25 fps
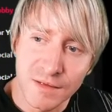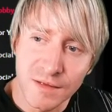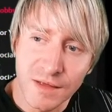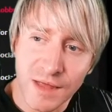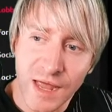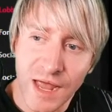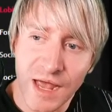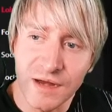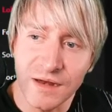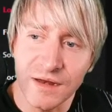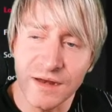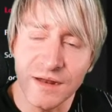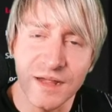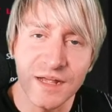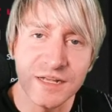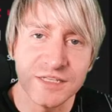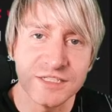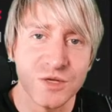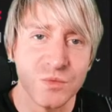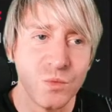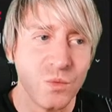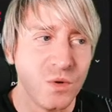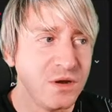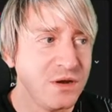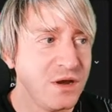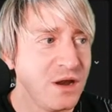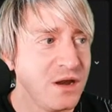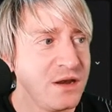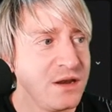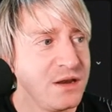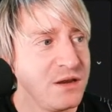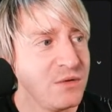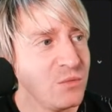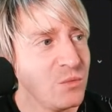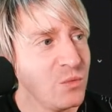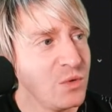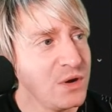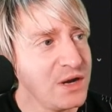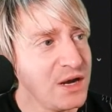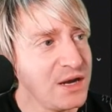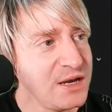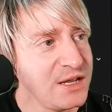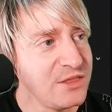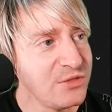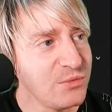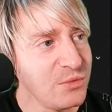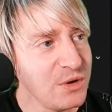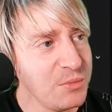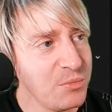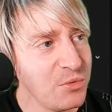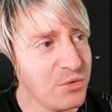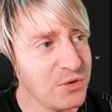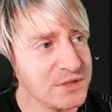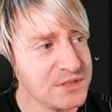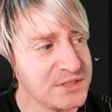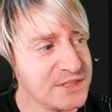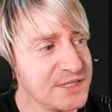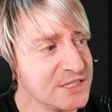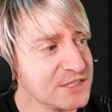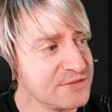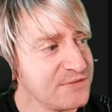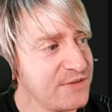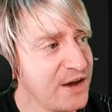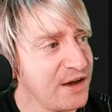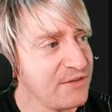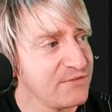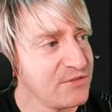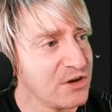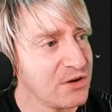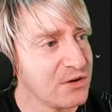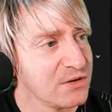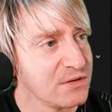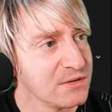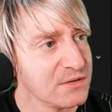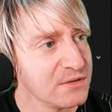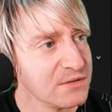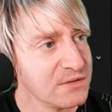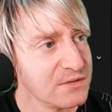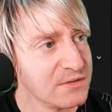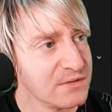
How did I get to 190, 193.65, y'all?